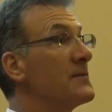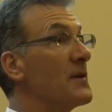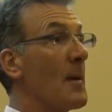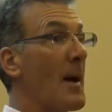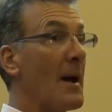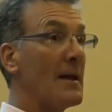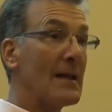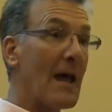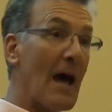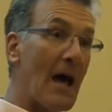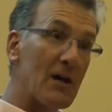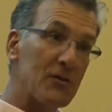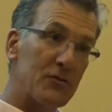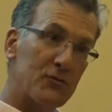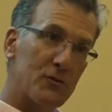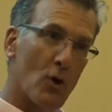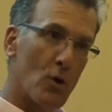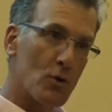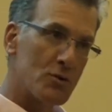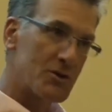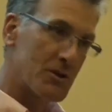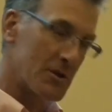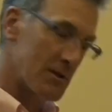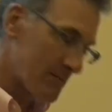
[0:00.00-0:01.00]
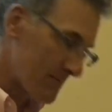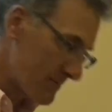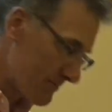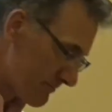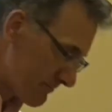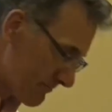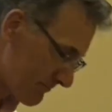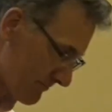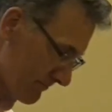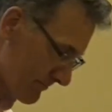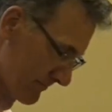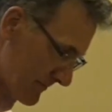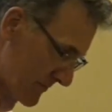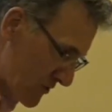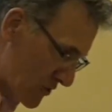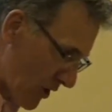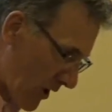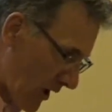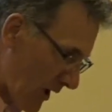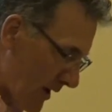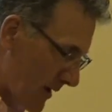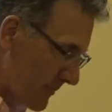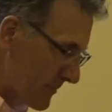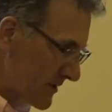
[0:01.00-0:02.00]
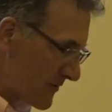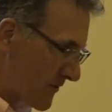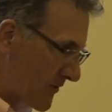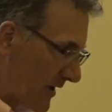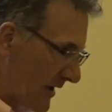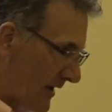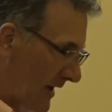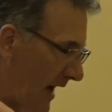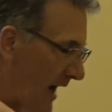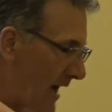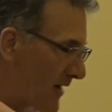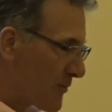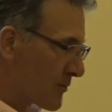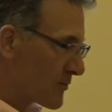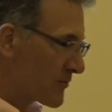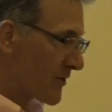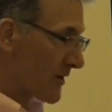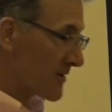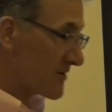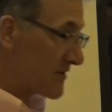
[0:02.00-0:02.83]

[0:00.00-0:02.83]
for my last coaching job in St. Catharines,